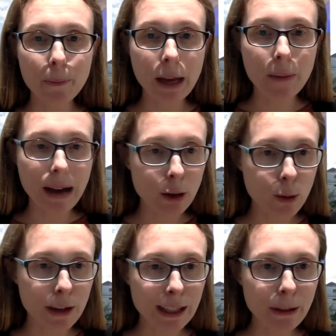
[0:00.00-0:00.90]
bit about
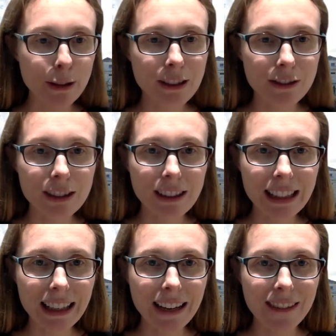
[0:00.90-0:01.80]
your experience of
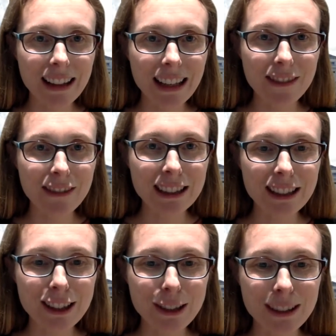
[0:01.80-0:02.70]
studying here at the
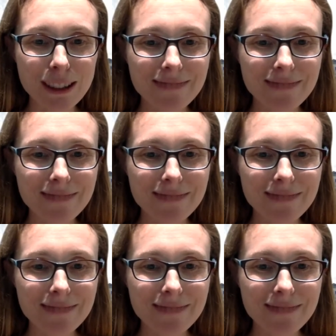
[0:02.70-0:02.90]
Institute.